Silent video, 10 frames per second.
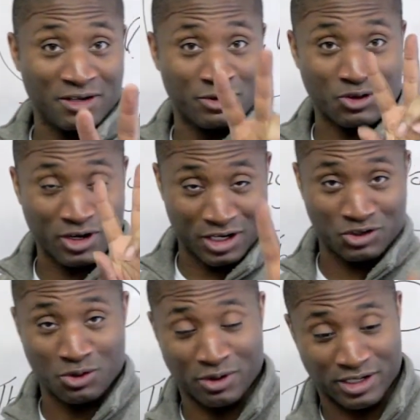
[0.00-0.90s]
He was talking
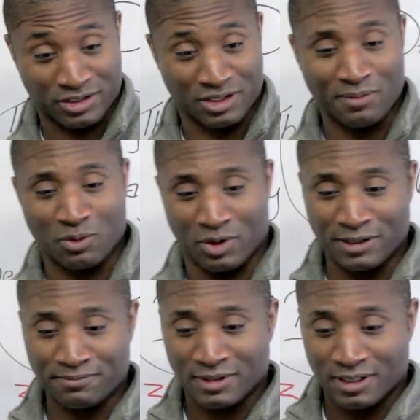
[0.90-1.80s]
two ways. Number
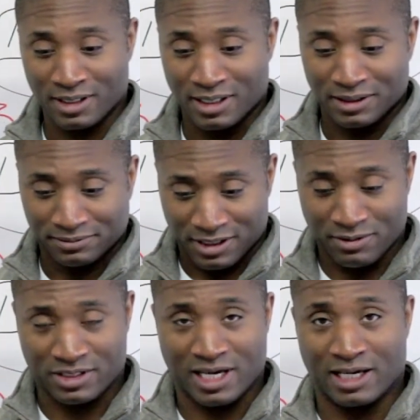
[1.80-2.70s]
one, he
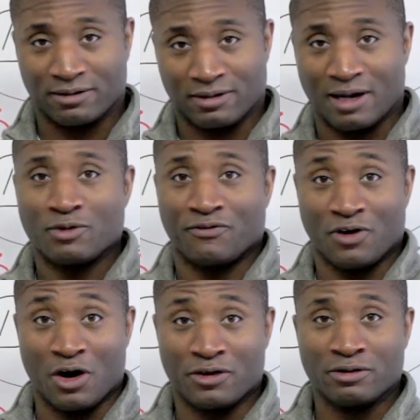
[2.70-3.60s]
was saying, I'm your
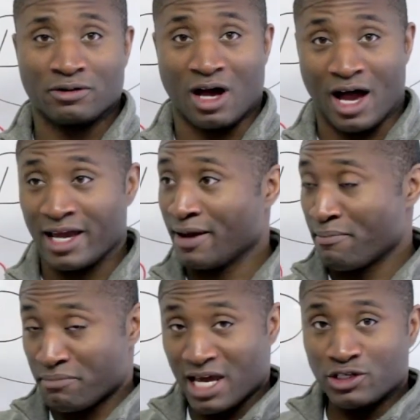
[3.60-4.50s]
father. I
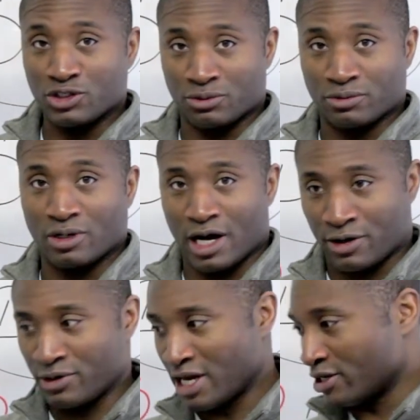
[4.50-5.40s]
made you. I
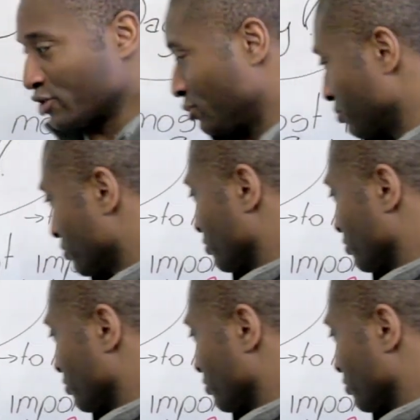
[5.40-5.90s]
created you.